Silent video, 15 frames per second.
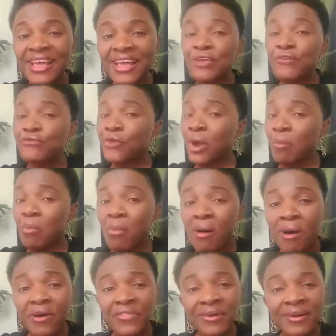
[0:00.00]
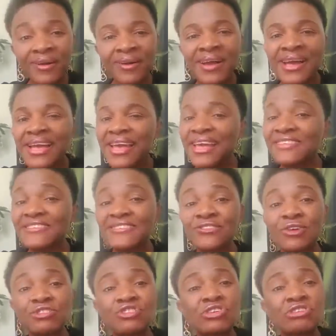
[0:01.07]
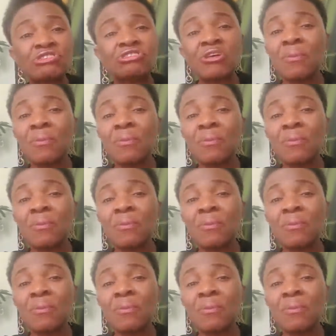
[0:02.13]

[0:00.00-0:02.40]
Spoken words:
if you're a mother, it is not just